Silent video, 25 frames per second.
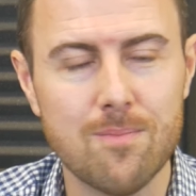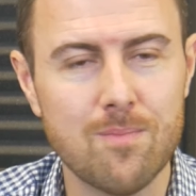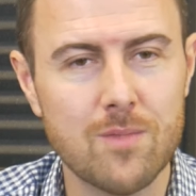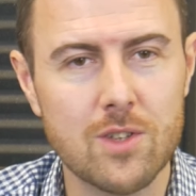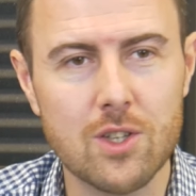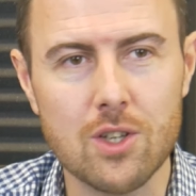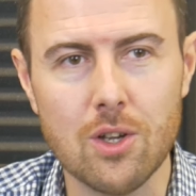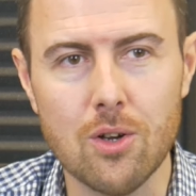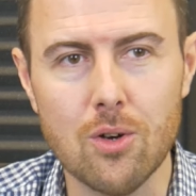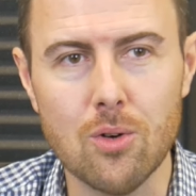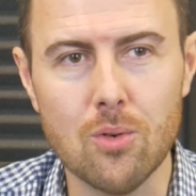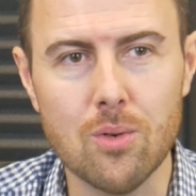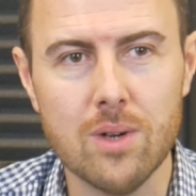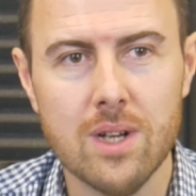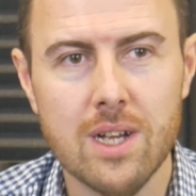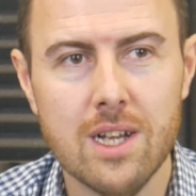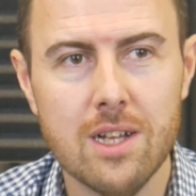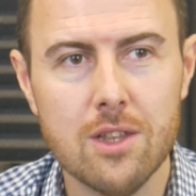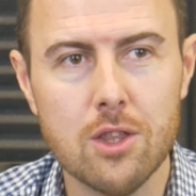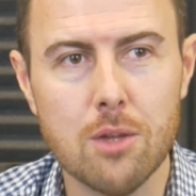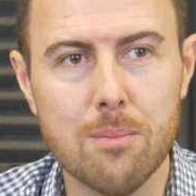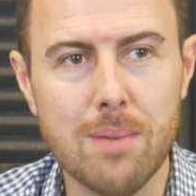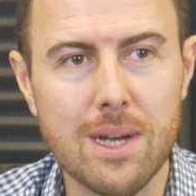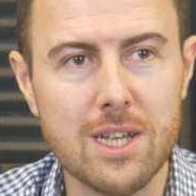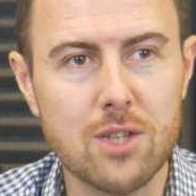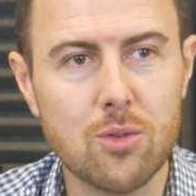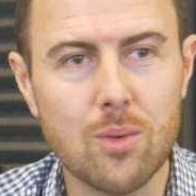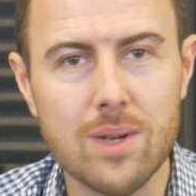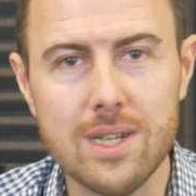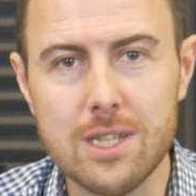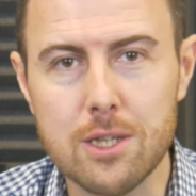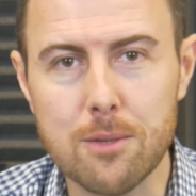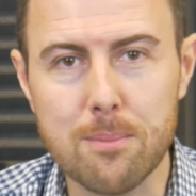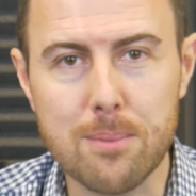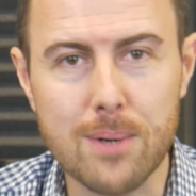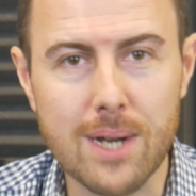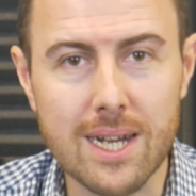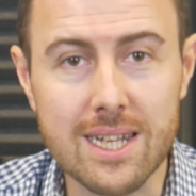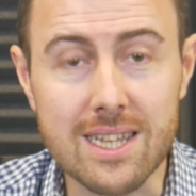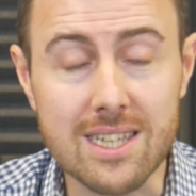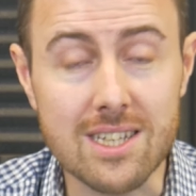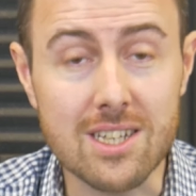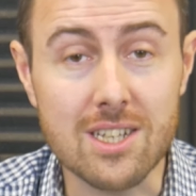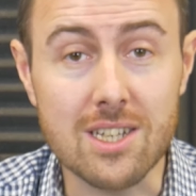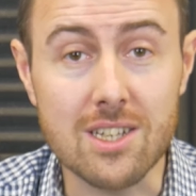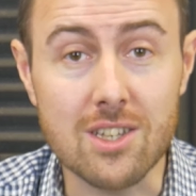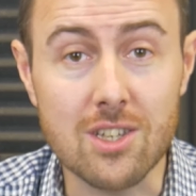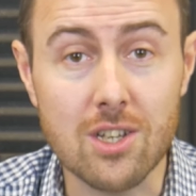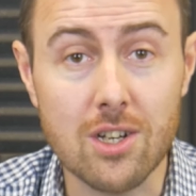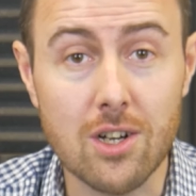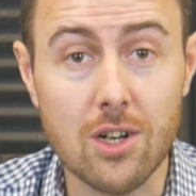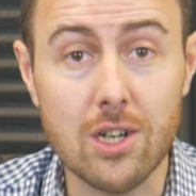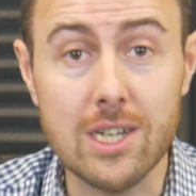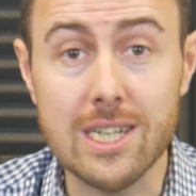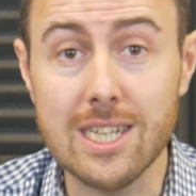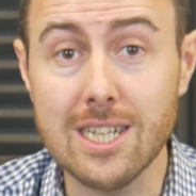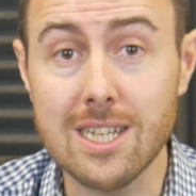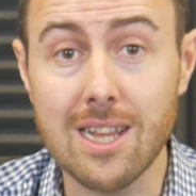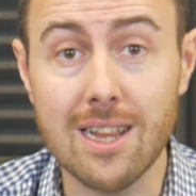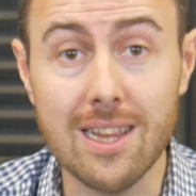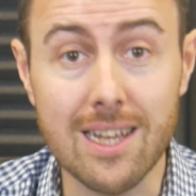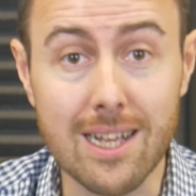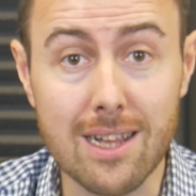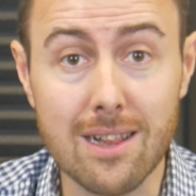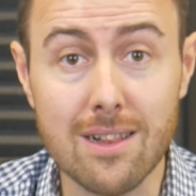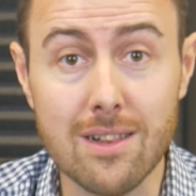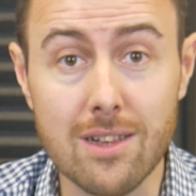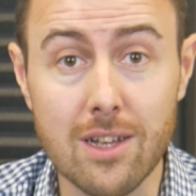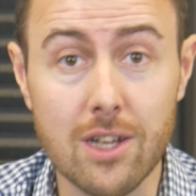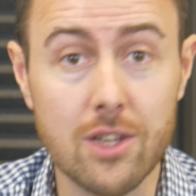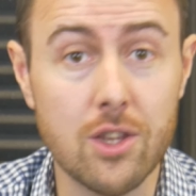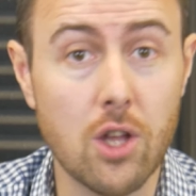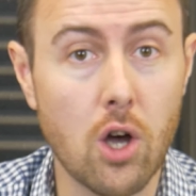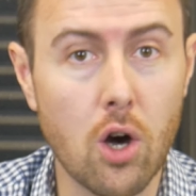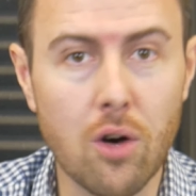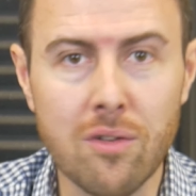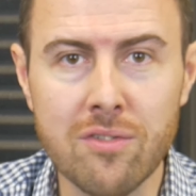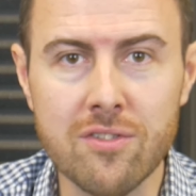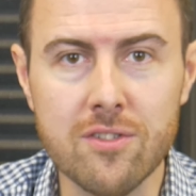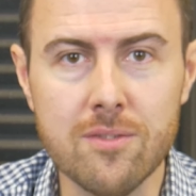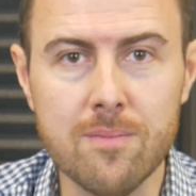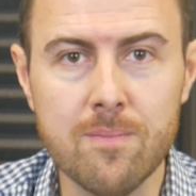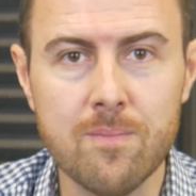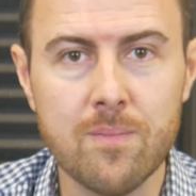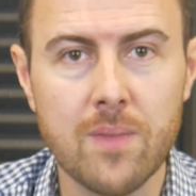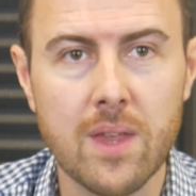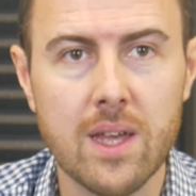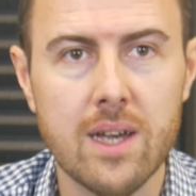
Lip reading: So the best way to practice guitar is little and often.